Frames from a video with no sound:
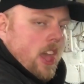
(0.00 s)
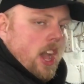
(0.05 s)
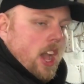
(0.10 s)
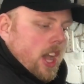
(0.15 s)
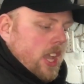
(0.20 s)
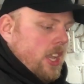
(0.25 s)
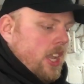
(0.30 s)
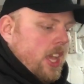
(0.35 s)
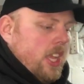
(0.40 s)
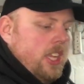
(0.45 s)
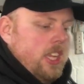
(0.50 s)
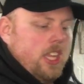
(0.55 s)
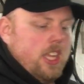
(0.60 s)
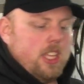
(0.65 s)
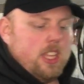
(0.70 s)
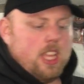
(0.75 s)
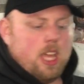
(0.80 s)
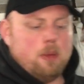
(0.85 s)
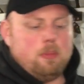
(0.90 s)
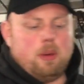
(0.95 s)
And then
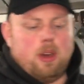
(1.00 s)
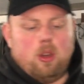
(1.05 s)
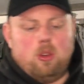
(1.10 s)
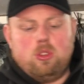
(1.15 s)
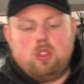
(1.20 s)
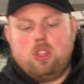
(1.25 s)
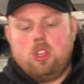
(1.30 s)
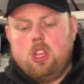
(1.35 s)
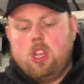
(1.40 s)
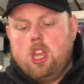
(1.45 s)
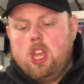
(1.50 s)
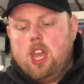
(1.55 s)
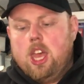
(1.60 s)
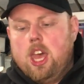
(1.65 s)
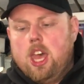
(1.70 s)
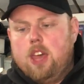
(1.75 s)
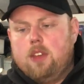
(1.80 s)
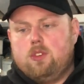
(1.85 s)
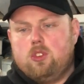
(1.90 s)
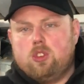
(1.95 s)
in that pouch,
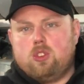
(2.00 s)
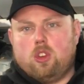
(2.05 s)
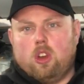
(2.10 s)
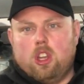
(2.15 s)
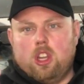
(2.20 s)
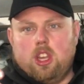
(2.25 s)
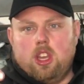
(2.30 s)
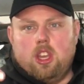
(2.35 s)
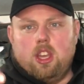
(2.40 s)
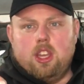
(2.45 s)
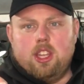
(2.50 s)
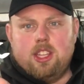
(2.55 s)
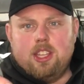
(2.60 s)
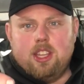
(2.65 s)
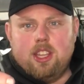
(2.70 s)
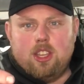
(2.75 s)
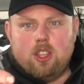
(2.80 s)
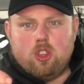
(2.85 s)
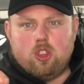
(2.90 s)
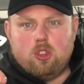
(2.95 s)
I've just got a
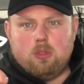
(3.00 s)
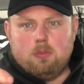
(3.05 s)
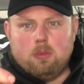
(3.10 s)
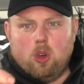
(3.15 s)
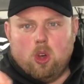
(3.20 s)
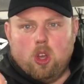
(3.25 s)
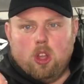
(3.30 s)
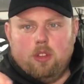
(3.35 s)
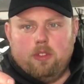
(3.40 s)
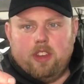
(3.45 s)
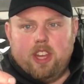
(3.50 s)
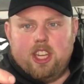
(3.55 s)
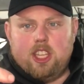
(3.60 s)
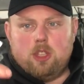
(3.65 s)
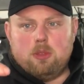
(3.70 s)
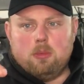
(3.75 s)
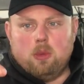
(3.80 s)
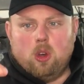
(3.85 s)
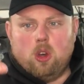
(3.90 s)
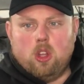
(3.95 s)
small, very
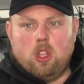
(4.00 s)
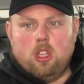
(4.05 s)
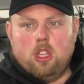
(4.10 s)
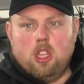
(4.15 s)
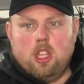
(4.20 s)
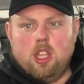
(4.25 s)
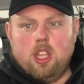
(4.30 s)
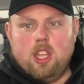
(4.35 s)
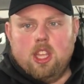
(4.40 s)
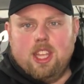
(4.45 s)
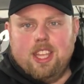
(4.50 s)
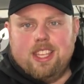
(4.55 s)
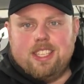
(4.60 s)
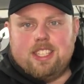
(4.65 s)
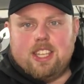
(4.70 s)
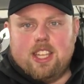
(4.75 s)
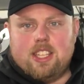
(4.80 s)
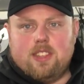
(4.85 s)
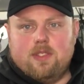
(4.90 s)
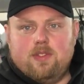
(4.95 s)
small
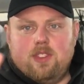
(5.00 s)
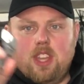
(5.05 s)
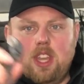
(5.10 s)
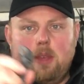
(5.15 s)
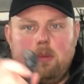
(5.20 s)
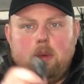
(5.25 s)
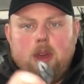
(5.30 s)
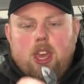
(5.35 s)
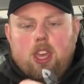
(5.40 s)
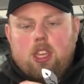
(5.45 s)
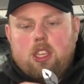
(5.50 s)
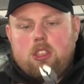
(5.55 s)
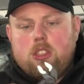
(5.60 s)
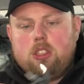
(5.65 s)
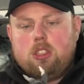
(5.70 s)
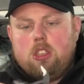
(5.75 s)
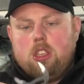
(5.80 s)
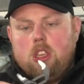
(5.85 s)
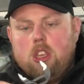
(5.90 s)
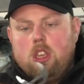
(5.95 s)
set of
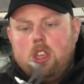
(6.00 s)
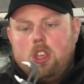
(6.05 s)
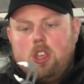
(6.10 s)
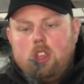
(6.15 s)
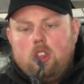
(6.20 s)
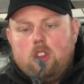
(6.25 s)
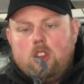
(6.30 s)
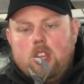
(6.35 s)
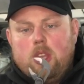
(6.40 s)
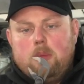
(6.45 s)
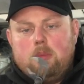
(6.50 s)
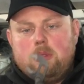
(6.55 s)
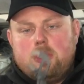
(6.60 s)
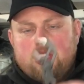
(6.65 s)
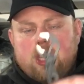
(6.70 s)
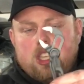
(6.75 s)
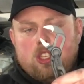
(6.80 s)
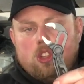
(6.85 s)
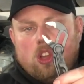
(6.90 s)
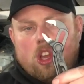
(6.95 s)
Knipex grips.
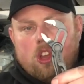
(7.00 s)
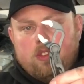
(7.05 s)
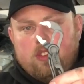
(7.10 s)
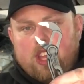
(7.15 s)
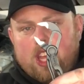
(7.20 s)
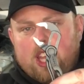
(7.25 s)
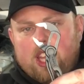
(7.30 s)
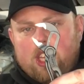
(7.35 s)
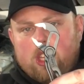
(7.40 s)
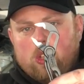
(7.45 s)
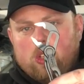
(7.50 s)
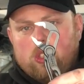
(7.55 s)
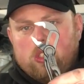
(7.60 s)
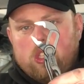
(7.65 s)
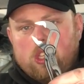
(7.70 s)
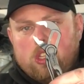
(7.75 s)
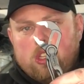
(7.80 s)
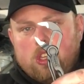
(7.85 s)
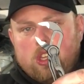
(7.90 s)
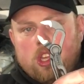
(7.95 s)
These are really good.
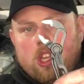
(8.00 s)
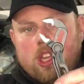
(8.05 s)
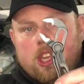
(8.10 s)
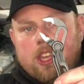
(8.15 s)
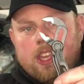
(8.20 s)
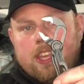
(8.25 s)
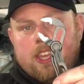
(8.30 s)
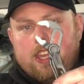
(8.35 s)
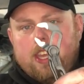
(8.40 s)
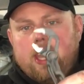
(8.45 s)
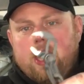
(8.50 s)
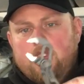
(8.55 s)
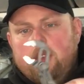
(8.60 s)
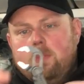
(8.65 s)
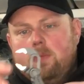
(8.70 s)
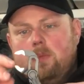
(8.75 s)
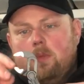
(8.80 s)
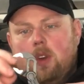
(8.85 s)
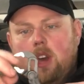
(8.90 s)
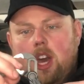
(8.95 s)

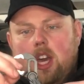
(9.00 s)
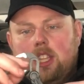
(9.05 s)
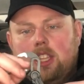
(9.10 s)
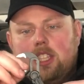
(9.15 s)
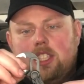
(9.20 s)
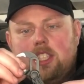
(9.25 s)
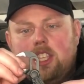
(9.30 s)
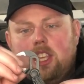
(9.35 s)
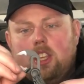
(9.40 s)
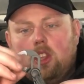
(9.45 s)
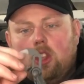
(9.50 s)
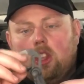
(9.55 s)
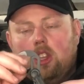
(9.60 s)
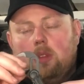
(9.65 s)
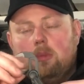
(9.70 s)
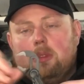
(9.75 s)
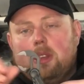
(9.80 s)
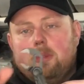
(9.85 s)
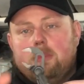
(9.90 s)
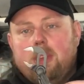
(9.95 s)
The teeth on
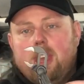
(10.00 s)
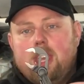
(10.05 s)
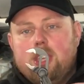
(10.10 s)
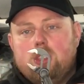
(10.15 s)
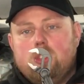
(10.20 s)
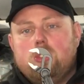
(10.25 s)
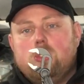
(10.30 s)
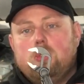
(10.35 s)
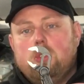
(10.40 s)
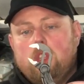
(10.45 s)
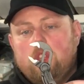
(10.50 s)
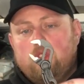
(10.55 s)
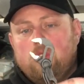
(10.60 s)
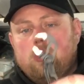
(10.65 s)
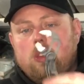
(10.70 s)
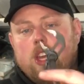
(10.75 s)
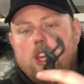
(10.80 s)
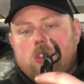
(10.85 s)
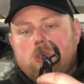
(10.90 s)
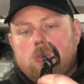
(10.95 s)
them are amazing, so you do
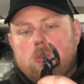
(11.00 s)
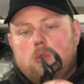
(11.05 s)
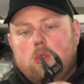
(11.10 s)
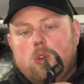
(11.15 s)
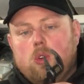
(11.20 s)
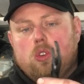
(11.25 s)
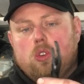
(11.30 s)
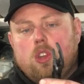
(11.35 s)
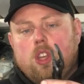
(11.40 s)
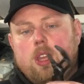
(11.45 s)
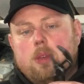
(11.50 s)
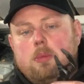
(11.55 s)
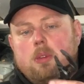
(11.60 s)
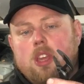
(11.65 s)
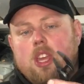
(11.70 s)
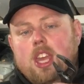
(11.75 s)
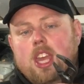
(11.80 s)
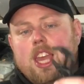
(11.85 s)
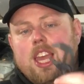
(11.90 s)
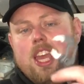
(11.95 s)
get some grip,
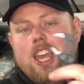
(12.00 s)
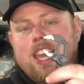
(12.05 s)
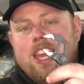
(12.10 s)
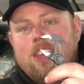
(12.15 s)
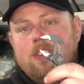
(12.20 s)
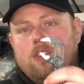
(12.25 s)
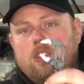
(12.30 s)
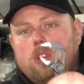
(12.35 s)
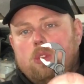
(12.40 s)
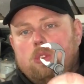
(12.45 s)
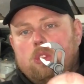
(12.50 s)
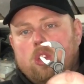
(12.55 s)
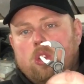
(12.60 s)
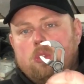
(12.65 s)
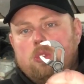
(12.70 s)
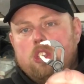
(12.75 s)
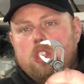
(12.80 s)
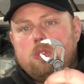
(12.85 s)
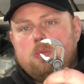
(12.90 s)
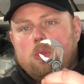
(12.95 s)
even though they're
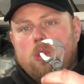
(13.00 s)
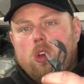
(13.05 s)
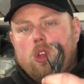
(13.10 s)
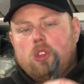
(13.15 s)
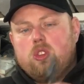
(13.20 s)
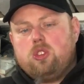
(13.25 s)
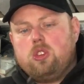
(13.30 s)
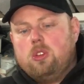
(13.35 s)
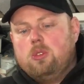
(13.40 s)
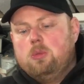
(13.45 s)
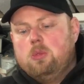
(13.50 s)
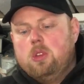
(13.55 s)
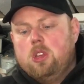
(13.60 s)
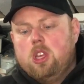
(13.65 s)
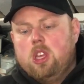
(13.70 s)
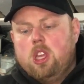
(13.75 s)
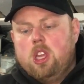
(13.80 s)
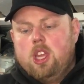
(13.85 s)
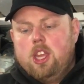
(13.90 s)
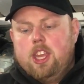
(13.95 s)
only small. So
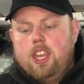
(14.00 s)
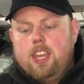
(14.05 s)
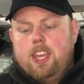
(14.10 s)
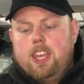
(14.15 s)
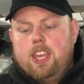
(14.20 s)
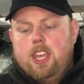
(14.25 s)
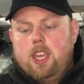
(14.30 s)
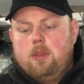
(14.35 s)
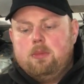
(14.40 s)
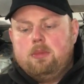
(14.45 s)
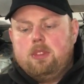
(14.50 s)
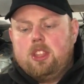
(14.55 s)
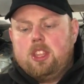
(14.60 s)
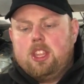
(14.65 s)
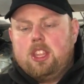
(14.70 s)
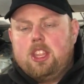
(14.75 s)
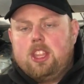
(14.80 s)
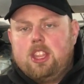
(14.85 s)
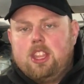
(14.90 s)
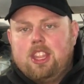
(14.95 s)

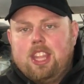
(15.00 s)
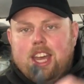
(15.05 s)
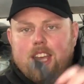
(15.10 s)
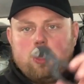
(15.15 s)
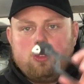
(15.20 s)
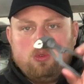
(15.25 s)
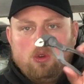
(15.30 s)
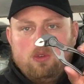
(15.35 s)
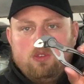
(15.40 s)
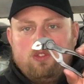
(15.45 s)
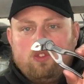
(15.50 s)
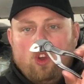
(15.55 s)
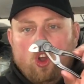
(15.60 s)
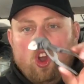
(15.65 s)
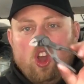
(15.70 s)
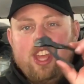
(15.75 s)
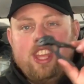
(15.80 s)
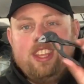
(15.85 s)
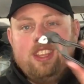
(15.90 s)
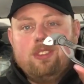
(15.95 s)
that's what we've
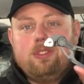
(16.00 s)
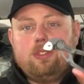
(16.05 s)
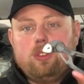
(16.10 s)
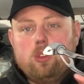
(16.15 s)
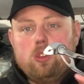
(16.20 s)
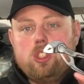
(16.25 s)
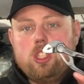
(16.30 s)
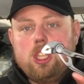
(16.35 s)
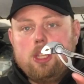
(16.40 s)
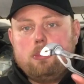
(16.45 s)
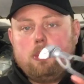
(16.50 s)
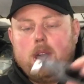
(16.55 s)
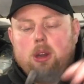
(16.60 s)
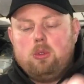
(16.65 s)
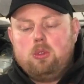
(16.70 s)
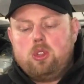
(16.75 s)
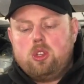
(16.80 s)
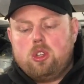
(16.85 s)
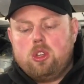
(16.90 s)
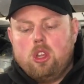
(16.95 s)
got in the front of the
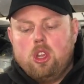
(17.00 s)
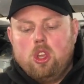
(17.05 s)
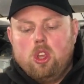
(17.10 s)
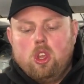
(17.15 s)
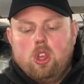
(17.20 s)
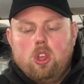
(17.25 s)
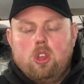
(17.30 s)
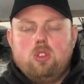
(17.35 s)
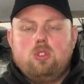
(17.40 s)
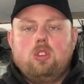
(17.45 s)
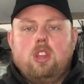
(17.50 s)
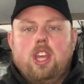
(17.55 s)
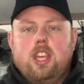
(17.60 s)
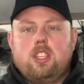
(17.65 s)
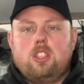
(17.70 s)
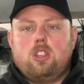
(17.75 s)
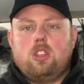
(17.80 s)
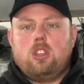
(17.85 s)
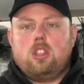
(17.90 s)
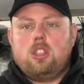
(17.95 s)
pouch. So
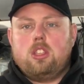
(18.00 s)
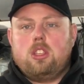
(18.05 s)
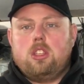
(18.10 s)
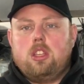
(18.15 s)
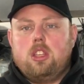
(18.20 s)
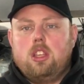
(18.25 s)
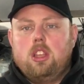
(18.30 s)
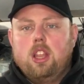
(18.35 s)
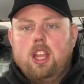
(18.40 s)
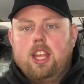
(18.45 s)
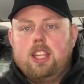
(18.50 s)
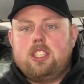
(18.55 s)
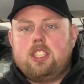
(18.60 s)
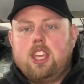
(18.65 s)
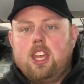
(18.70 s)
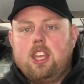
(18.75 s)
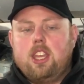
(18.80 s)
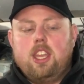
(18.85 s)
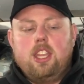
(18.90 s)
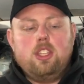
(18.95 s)
let's
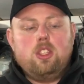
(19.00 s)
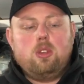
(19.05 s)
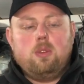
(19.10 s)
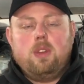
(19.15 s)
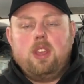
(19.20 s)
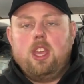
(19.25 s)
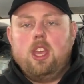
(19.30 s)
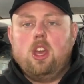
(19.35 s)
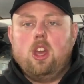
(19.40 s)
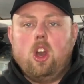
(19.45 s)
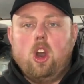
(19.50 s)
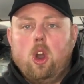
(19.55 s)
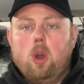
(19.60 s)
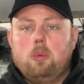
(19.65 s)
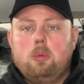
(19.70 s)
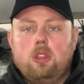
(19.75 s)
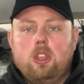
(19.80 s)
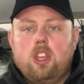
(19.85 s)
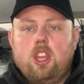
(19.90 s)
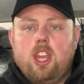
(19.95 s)
get into it,
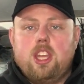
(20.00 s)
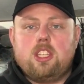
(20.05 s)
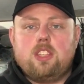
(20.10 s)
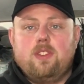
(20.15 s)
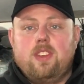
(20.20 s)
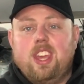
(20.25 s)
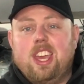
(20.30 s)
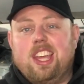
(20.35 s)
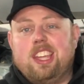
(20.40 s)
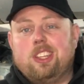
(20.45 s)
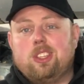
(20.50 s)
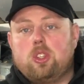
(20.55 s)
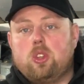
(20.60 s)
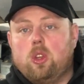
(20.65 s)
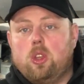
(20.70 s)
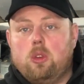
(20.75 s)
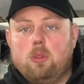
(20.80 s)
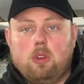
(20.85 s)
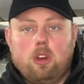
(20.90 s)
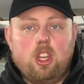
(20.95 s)
open the rest of it, and I'll show
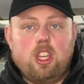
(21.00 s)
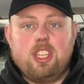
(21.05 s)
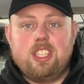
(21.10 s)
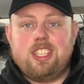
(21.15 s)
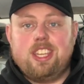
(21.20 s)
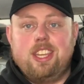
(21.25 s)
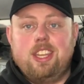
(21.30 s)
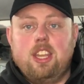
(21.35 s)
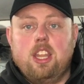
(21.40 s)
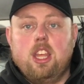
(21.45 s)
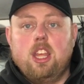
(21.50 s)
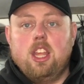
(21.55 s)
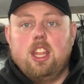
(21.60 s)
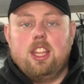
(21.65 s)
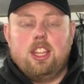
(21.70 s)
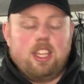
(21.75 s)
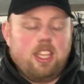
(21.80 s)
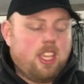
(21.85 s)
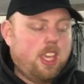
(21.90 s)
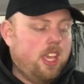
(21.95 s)
you what is in
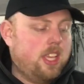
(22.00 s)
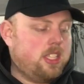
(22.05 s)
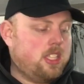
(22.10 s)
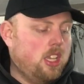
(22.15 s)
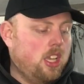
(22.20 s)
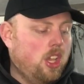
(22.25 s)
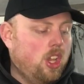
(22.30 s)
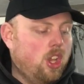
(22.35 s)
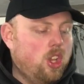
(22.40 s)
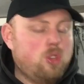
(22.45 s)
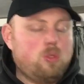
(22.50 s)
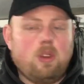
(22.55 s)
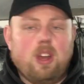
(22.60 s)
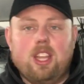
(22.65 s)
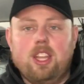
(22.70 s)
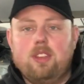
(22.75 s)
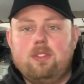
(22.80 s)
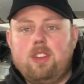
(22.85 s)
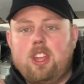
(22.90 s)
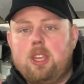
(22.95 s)
the kit. As
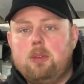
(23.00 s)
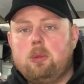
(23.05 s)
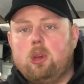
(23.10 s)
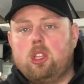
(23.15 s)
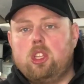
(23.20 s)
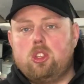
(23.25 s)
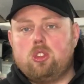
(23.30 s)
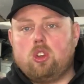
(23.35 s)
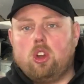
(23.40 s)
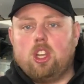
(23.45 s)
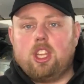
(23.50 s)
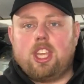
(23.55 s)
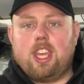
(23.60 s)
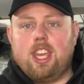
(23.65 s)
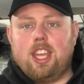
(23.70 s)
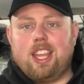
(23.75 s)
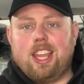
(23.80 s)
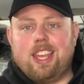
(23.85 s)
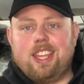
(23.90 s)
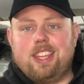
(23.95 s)
well, if anybody's got a
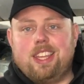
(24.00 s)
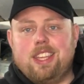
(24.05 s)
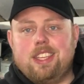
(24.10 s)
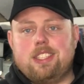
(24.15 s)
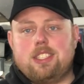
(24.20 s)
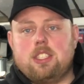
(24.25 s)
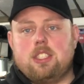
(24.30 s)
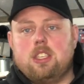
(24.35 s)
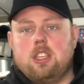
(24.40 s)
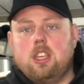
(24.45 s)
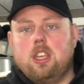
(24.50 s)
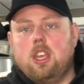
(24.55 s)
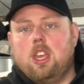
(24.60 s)
kit like this